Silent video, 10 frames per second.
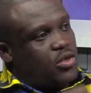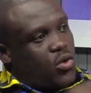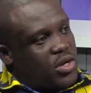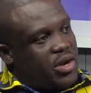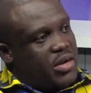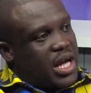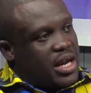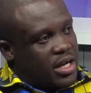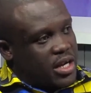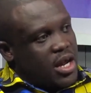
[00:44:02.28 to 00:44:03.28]
the ordinary
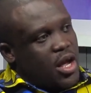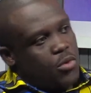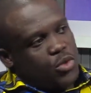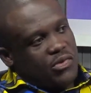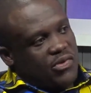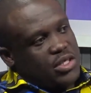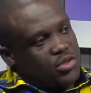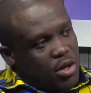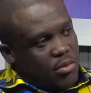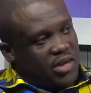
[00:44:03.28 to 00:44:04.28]
Ghanaian, which will feed
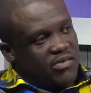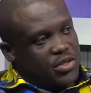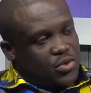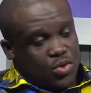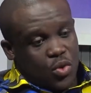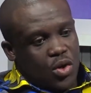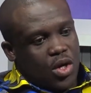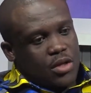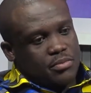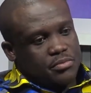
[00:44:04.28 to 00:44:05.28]
into our manifesto. But so, he's saying a